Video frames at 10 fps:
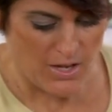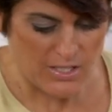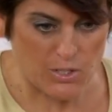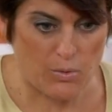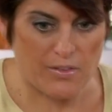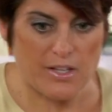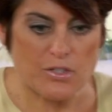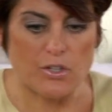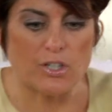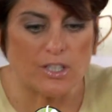So while
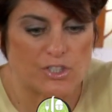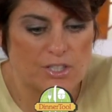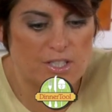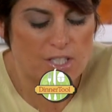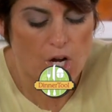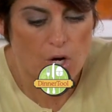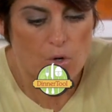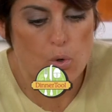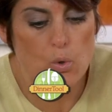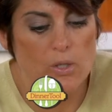these are just
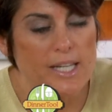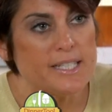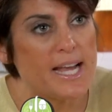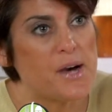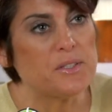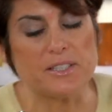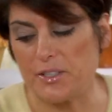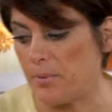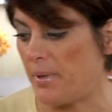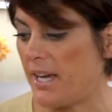cooling down a
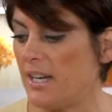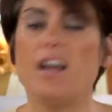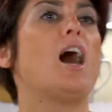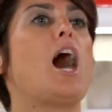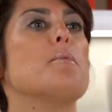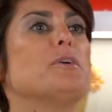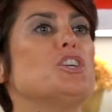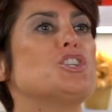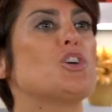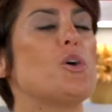little bit, I'm
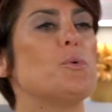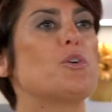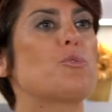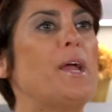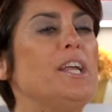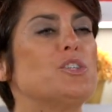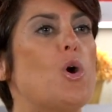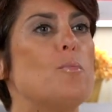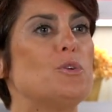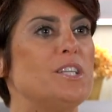going to show you a great
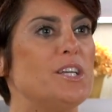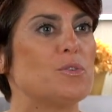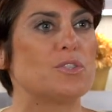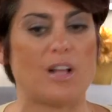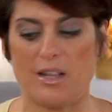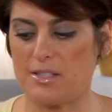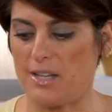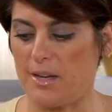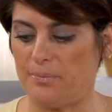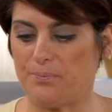tomatillo
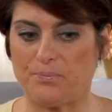salsa.